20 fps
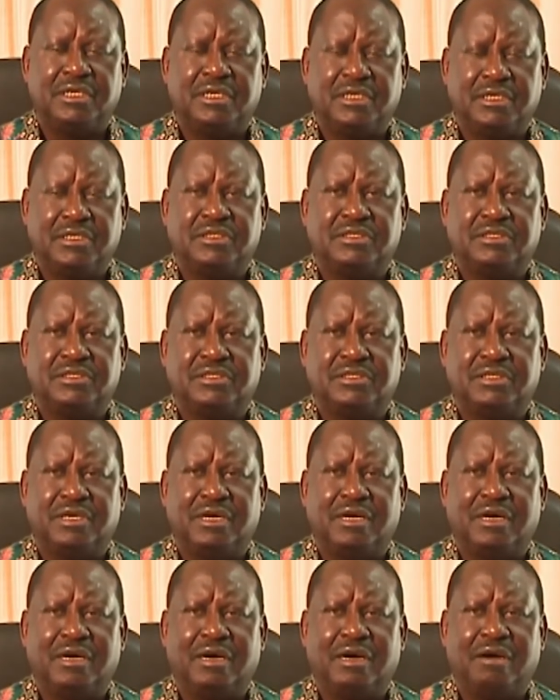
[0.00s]
is
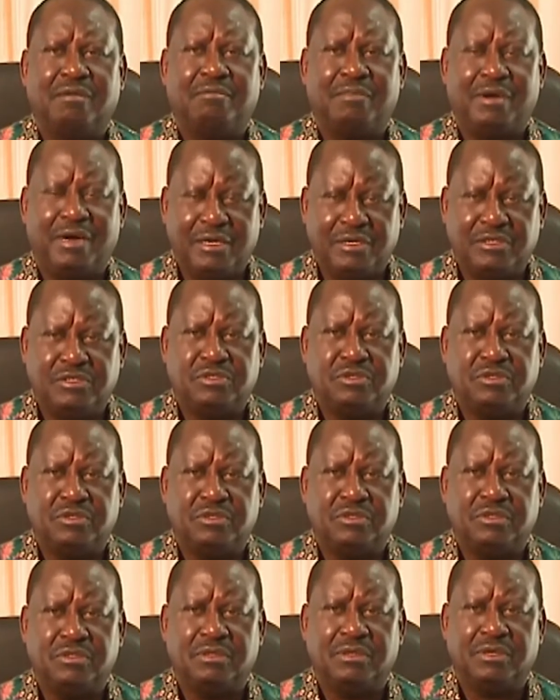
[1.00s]
a
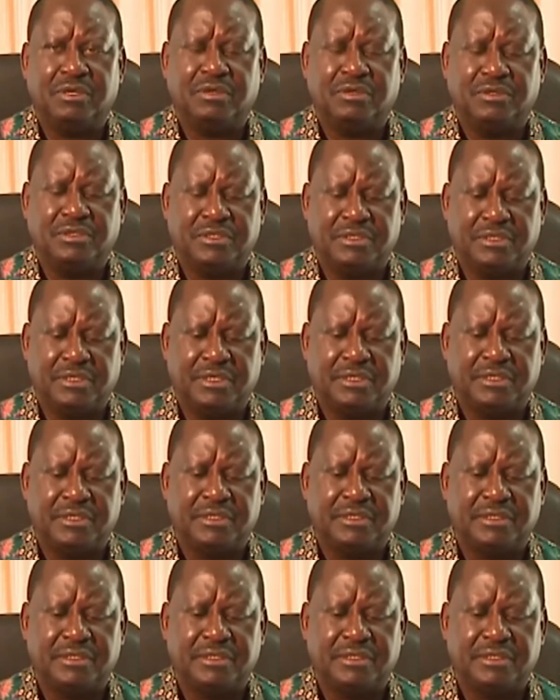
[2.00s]
milestone on our continent.